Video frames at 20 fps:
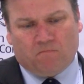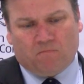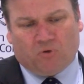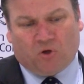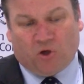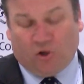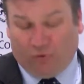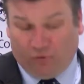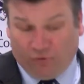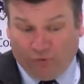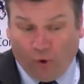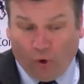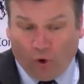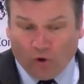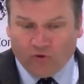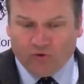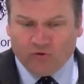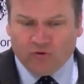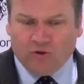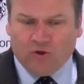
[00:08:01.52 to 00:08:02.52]
can
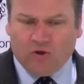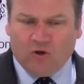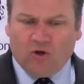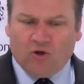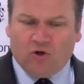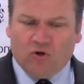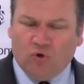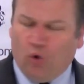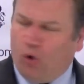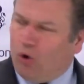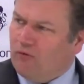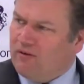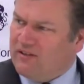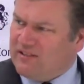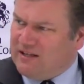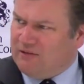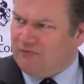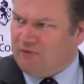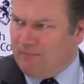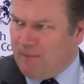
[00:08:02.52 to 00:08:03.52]
afford, nor
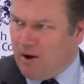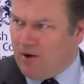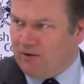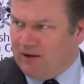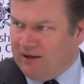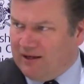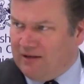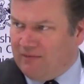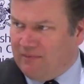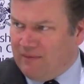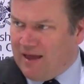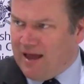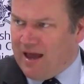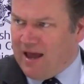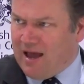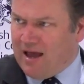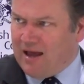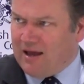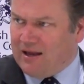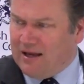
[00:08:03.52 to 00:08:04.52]
is it remotely in
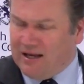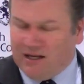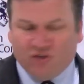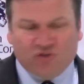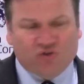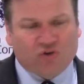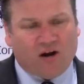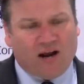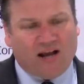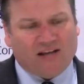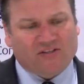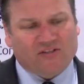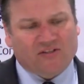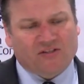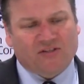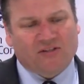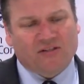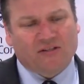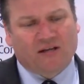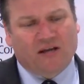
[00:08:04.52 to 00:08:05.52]
their
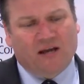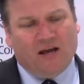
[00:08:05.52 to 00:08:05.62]
interests.